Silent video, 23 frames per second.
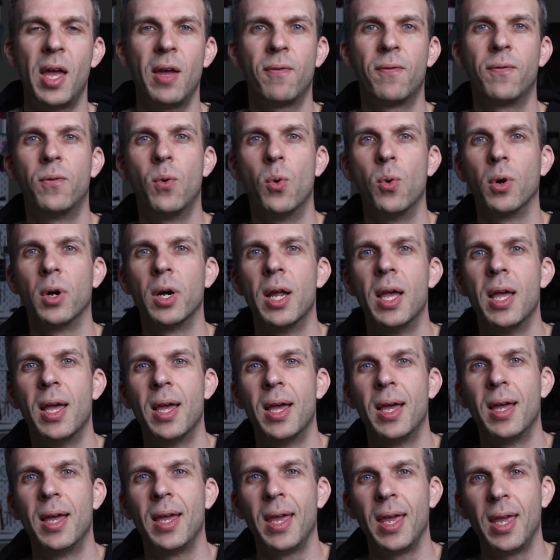f4,
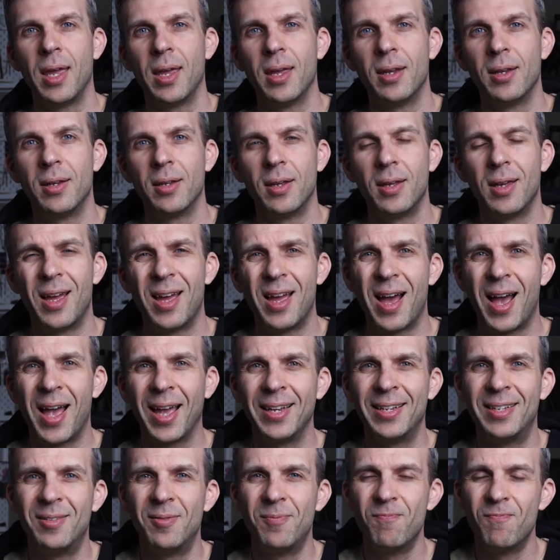and
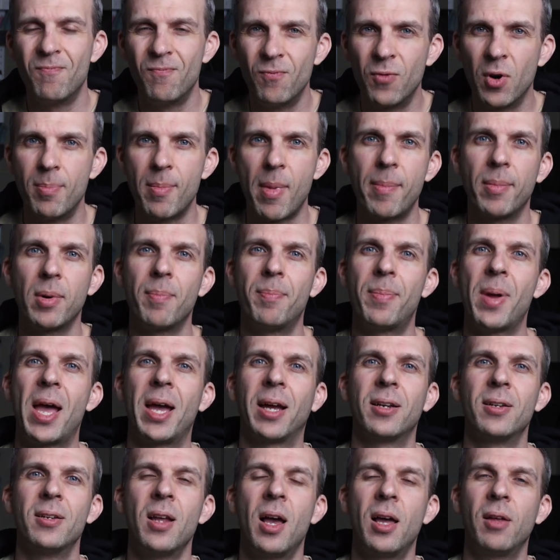I remember
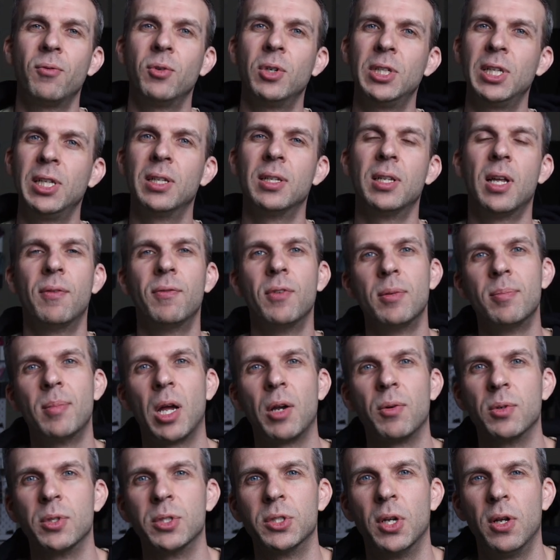back not really loving my
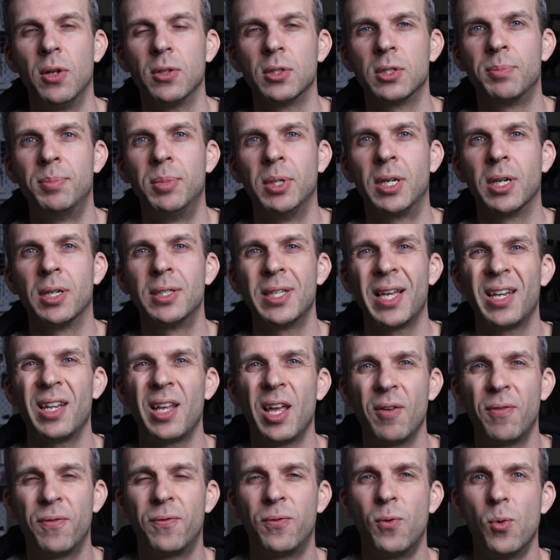results because at
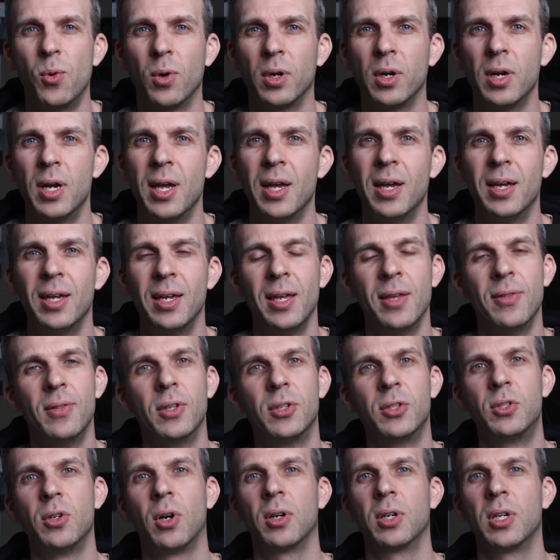f4 in
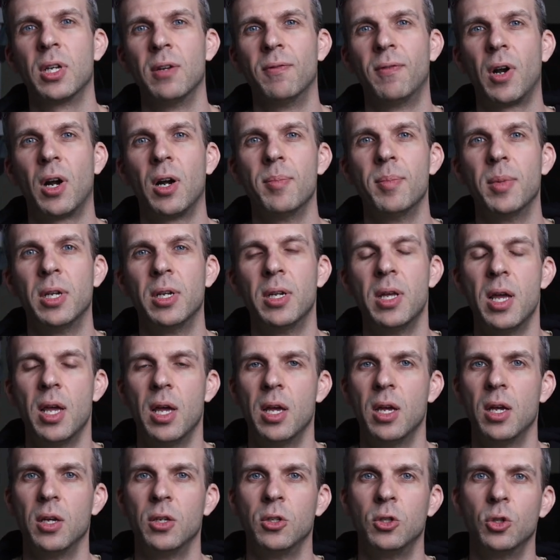this dark environment,
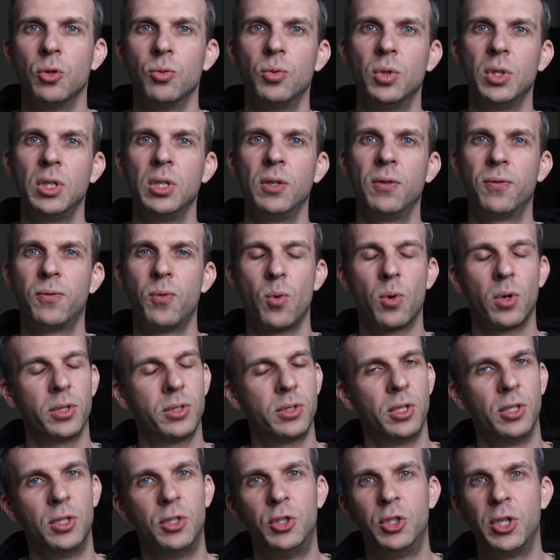you're really
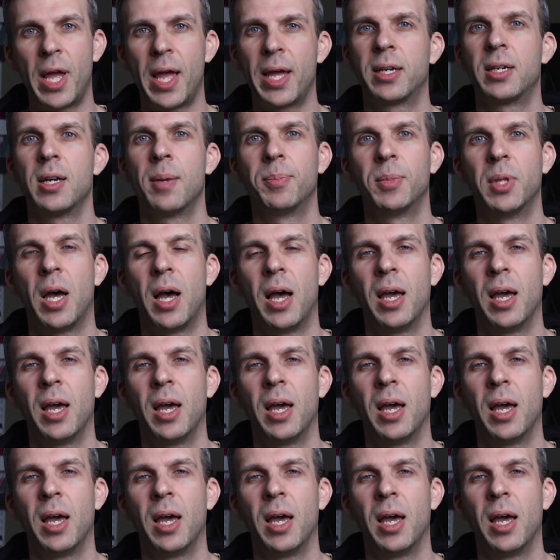forced to jack up the